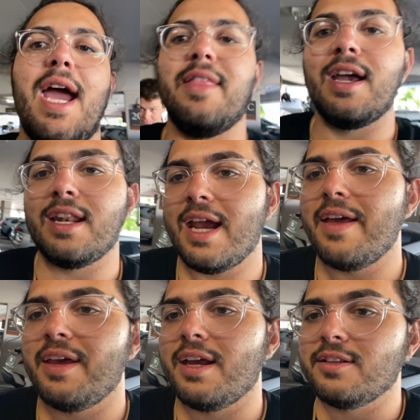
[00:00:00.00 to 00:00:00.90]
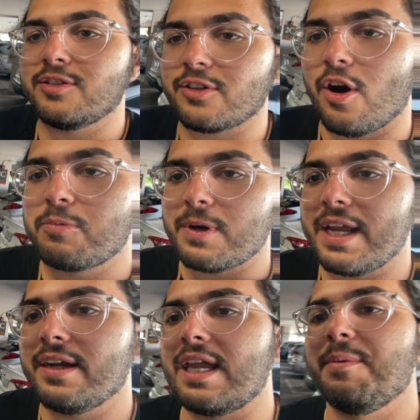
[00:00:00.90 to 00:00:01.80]
And then and then Scope right
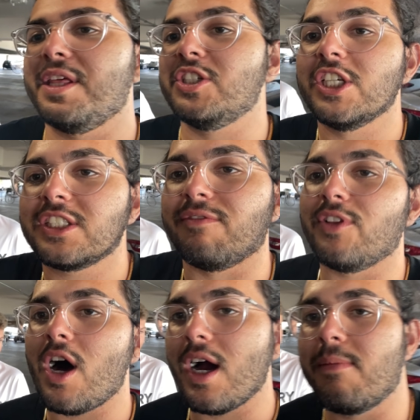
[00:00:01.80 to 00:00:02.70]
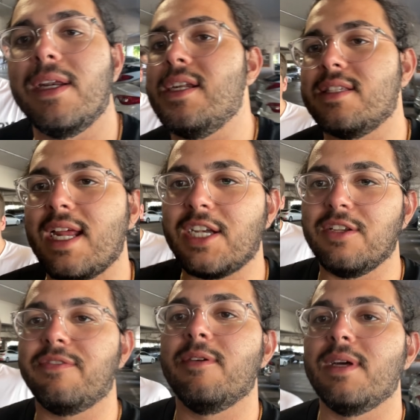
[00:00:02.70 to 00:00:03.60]
here came with us just to vlog, but he doesn't actually
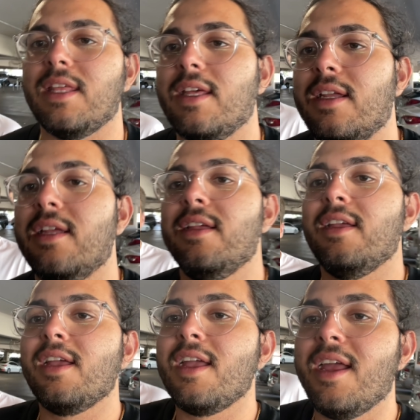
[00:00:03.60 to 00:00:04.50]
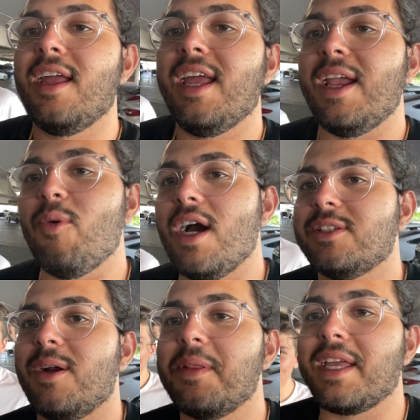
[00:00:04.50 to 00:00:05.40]
film he anything. He walks around with the camera. He walks
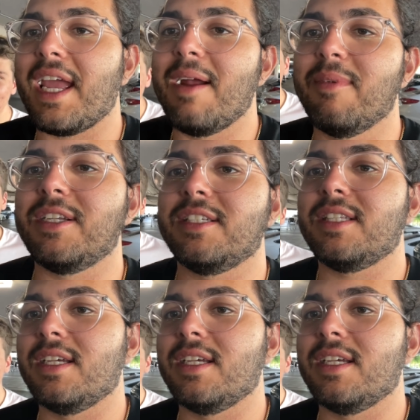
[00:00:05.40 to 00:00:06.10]
around with a camera like, just to.